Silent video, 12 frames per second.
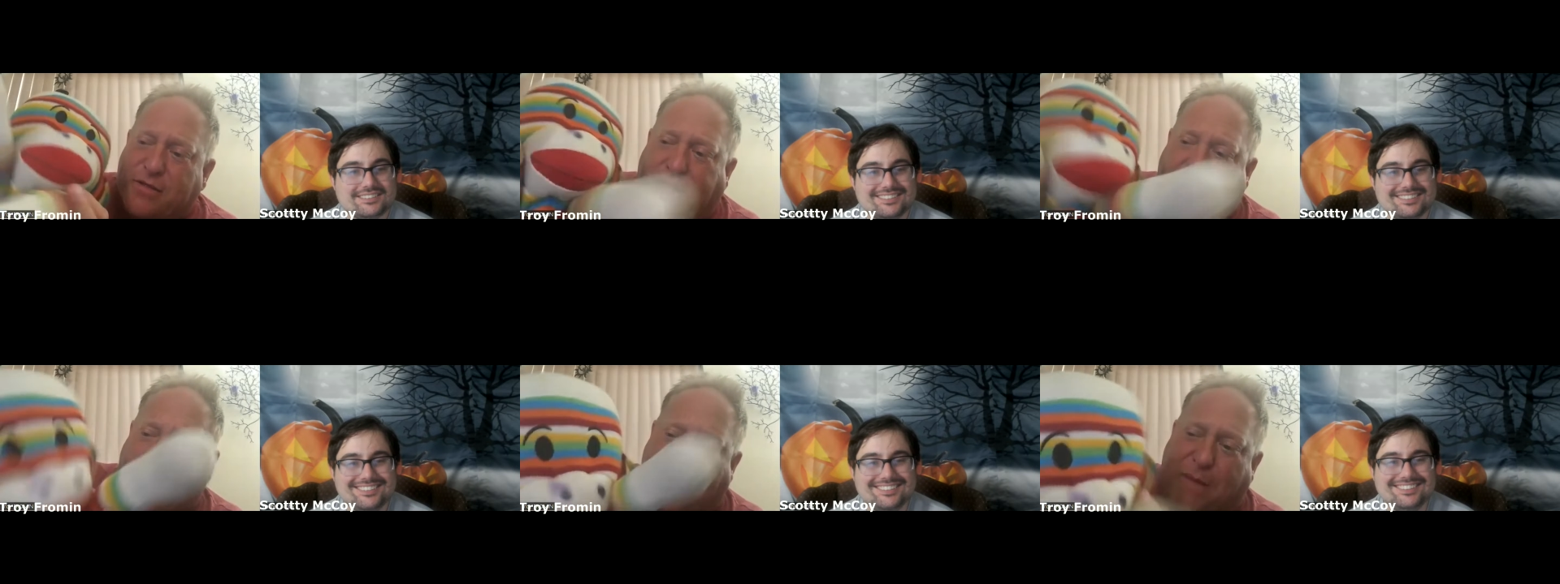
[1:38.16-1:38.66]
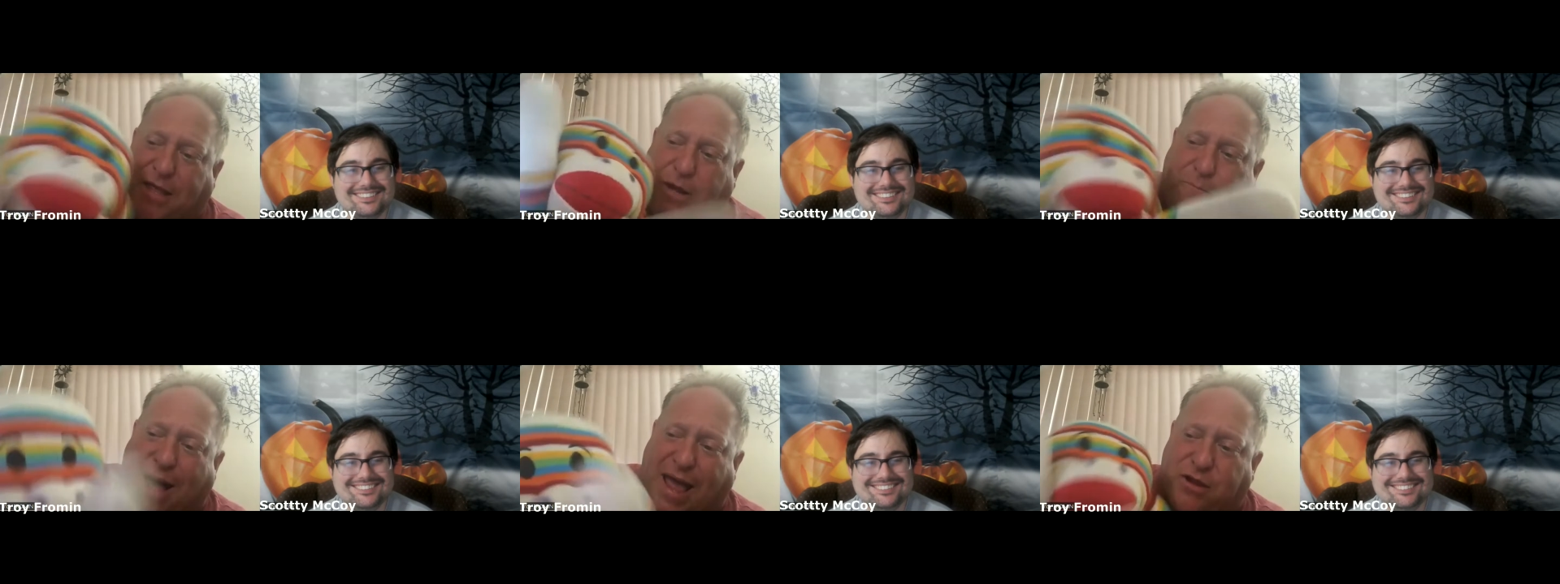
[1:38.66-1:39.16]
Speaker 1: you know, you're
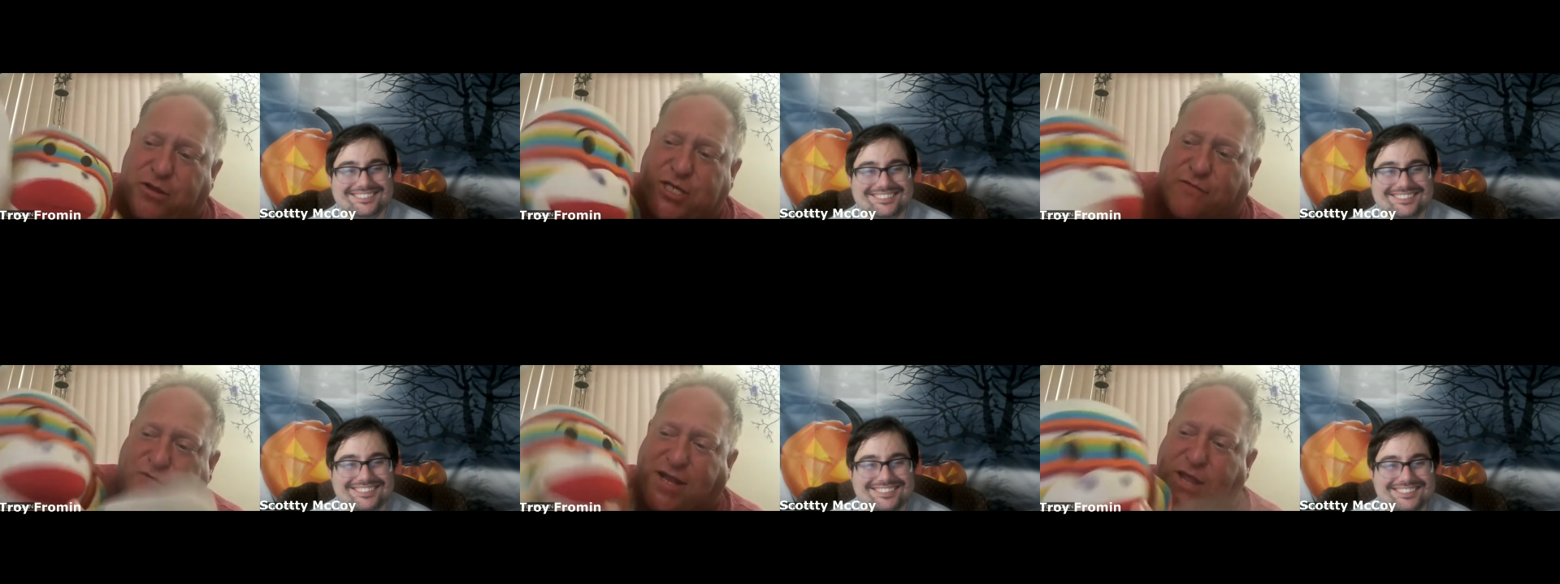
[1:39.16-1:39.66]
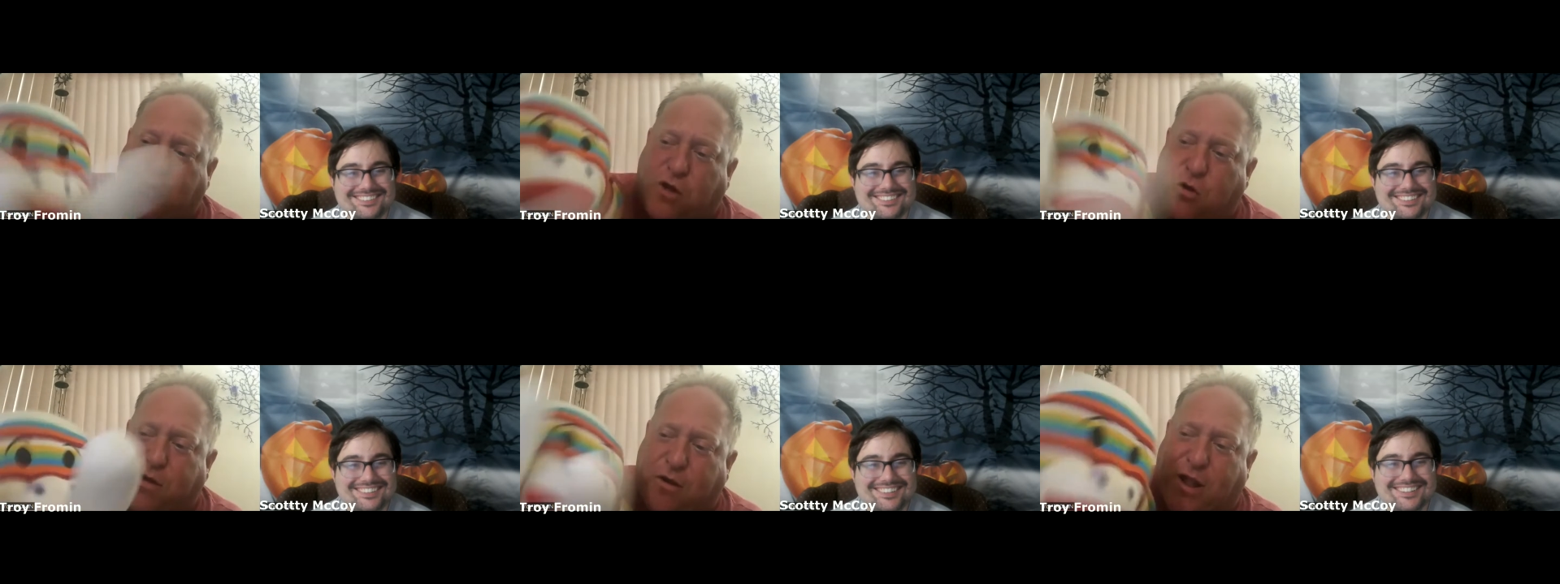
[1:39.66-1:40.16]
Michael Myers and Freddy
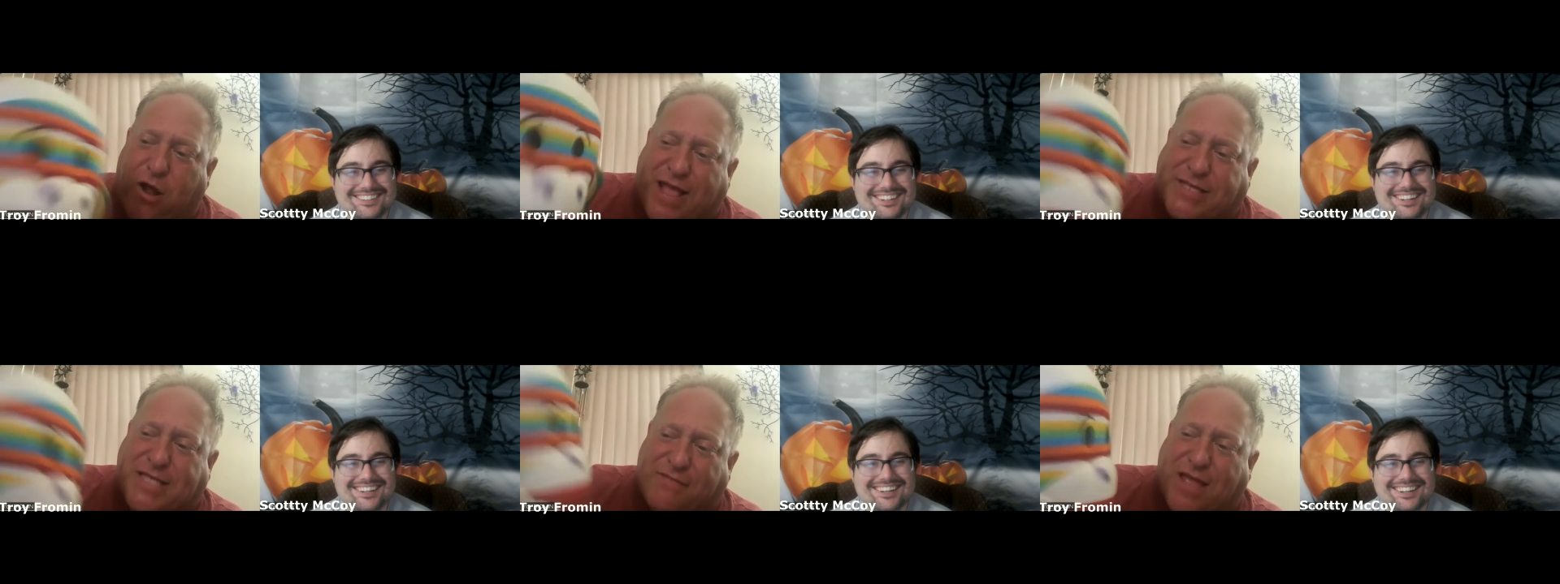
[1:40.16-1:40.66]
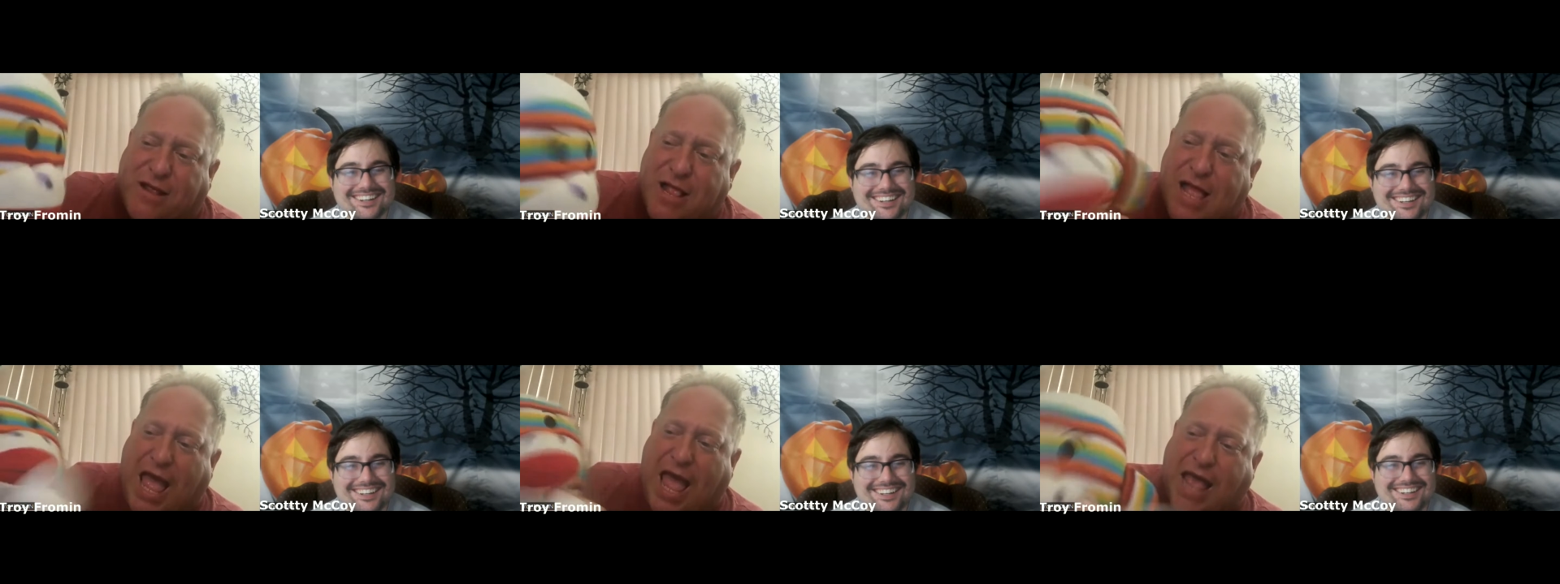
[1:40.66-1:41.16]
Krueger and all that stuff.
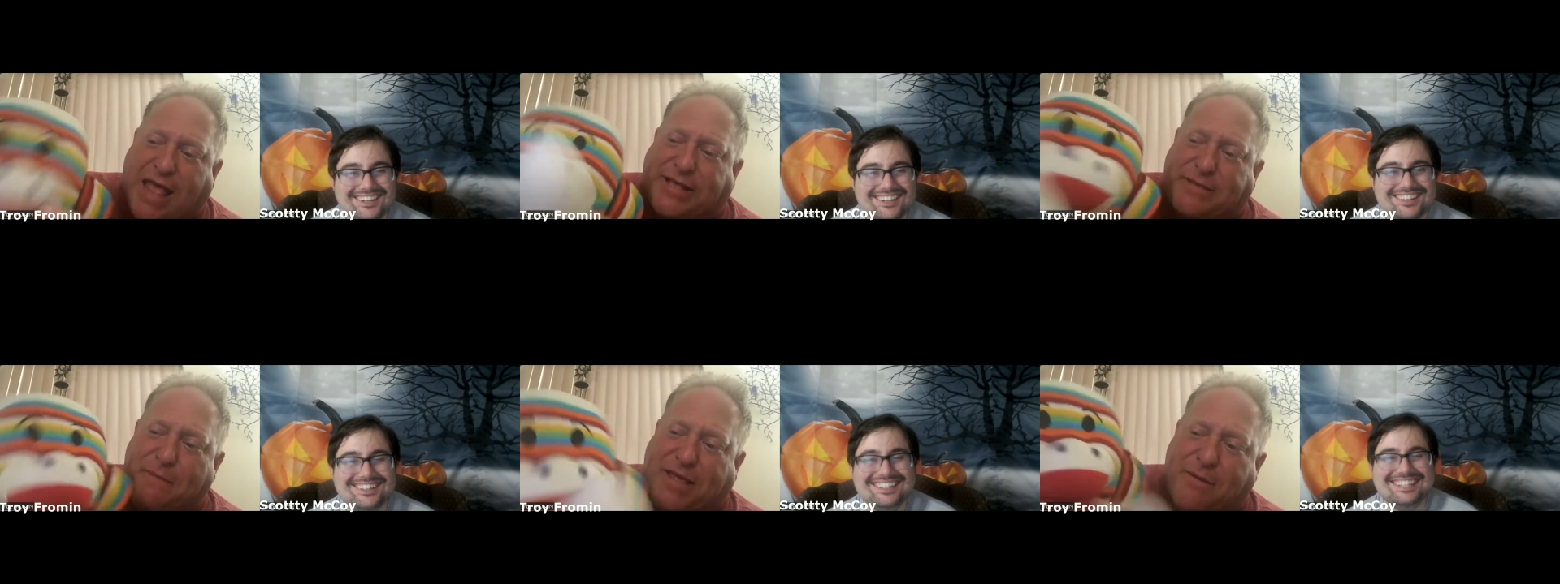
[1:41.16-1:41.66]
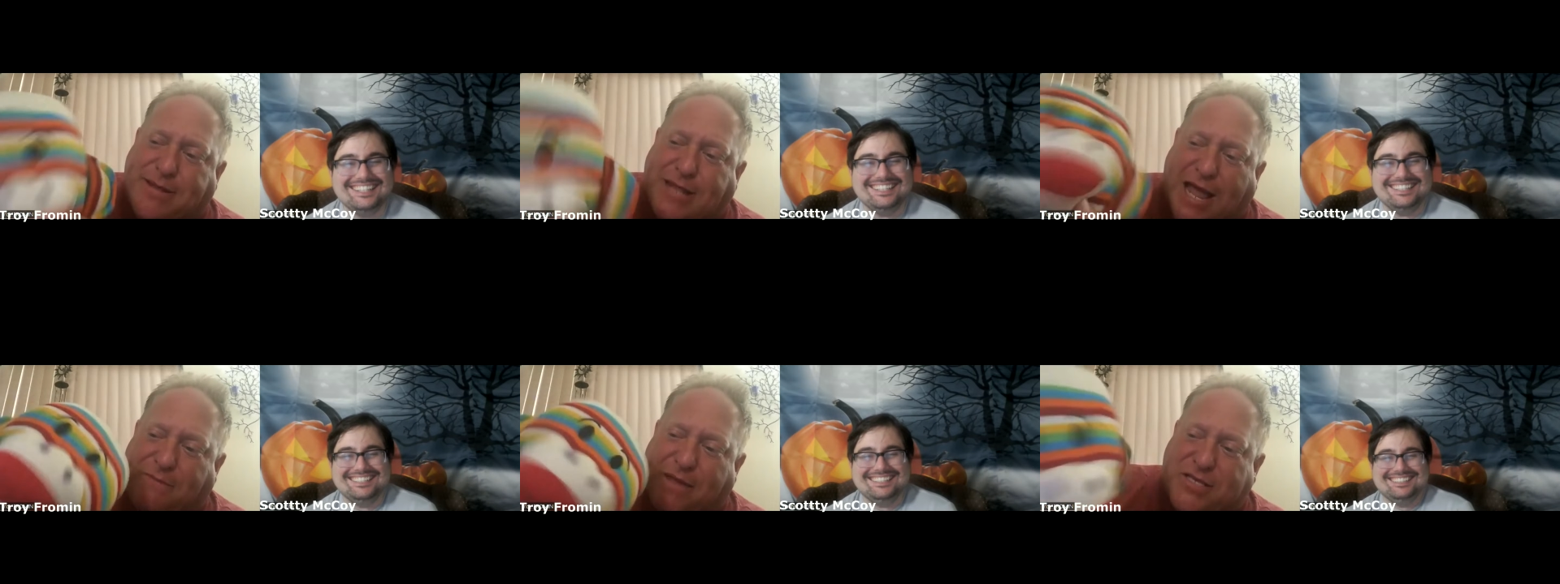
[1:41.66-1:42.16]
It's been
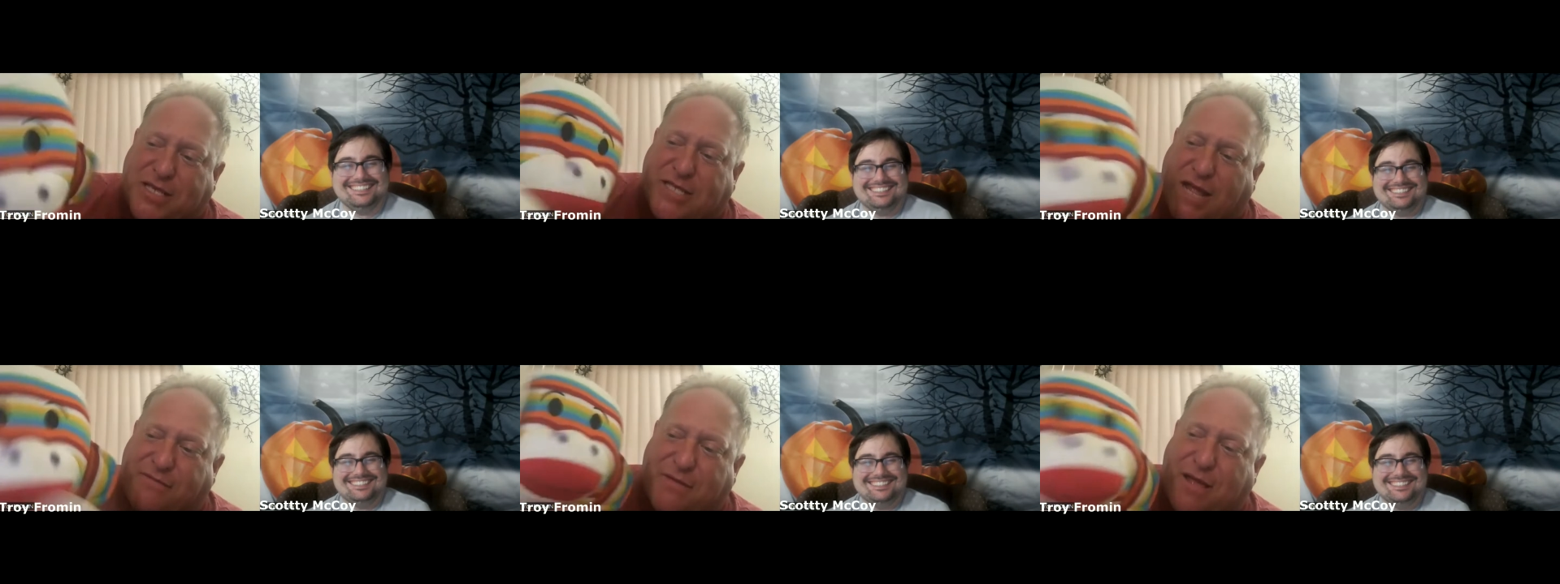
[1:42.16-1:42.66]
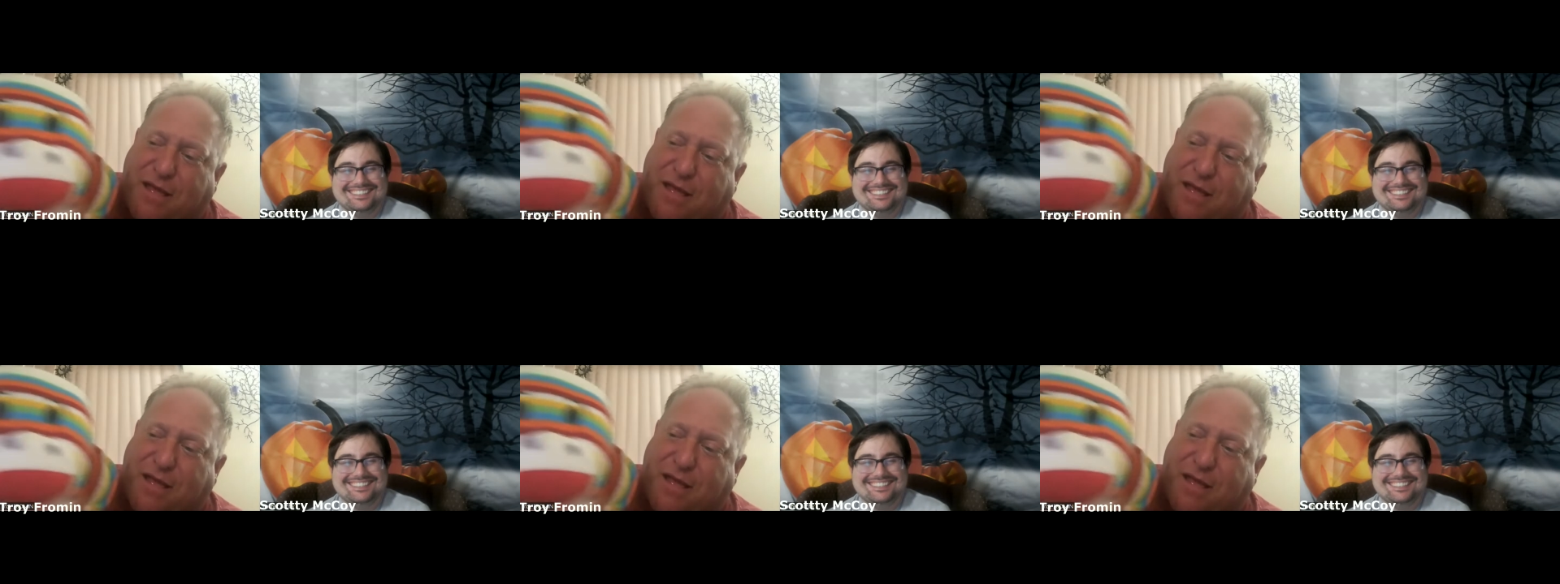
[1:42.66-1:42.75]
giving nightmares and stuff.